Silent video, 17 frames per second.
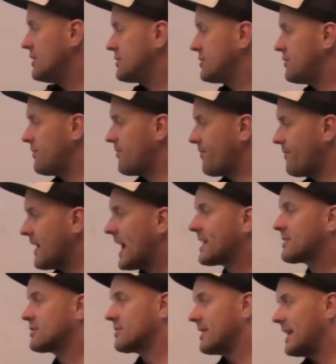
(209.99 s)
to
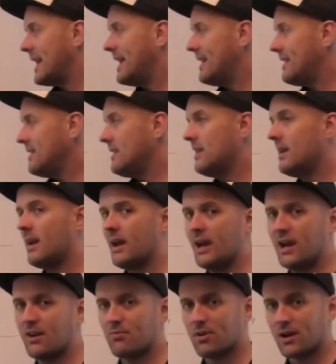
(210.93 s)
factor n
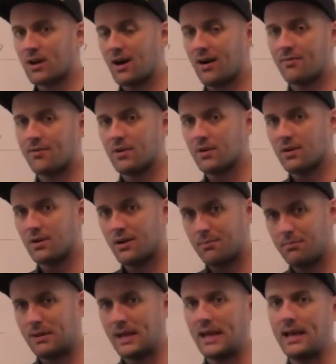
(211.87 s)
and recover
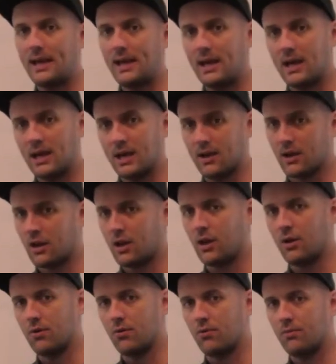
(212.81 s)
p and
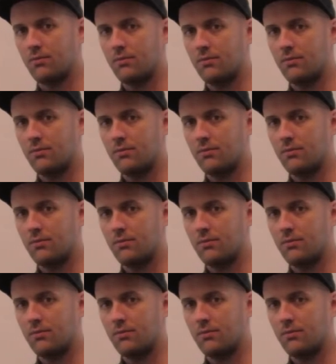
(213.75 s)
q.